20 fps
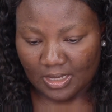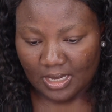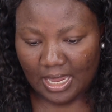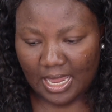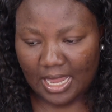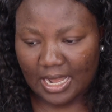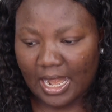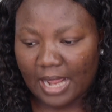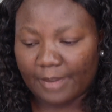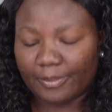
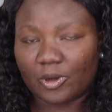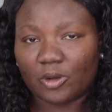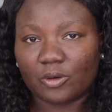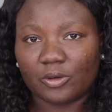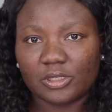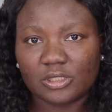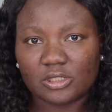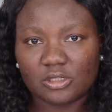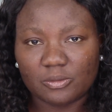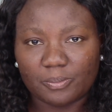And I'm
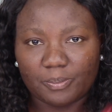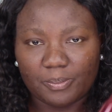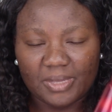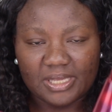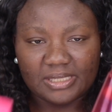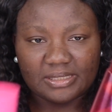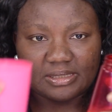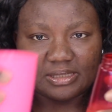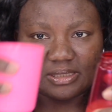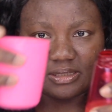going to
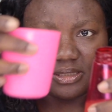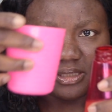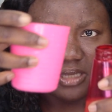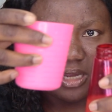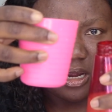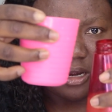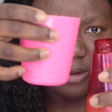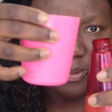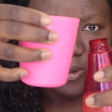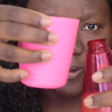mix this
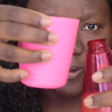up